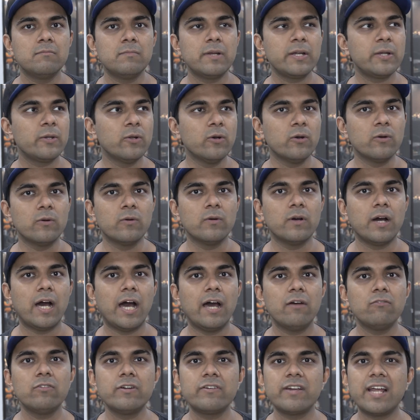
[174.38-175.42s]
But no,
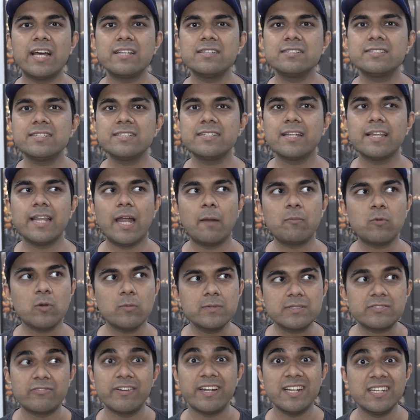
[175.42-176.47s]
I would rather say the
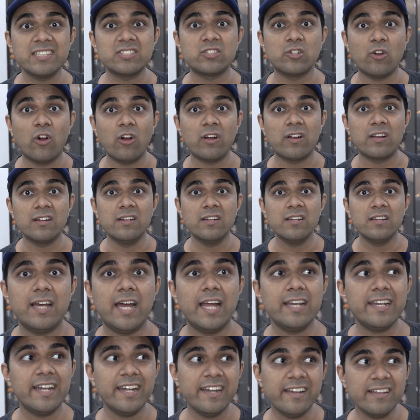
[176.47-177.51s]
laptop is really strong.
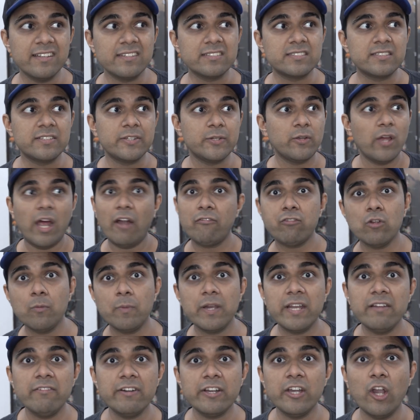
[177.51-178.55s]
And it is, you have to
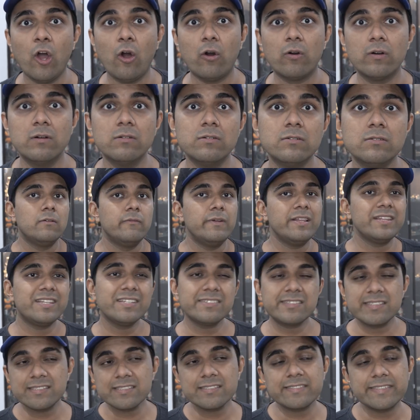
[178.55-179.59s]
believe it now. Well,
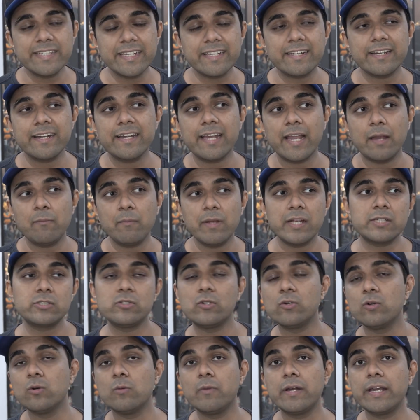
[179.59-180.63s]
this is a secret and make
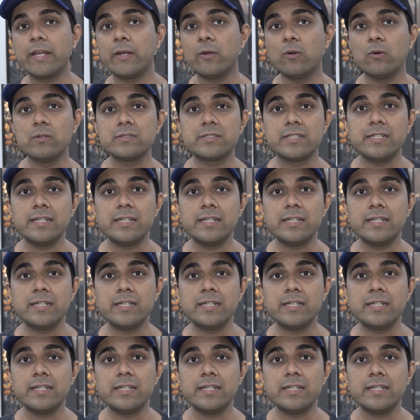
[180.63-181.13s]
sure nobody knows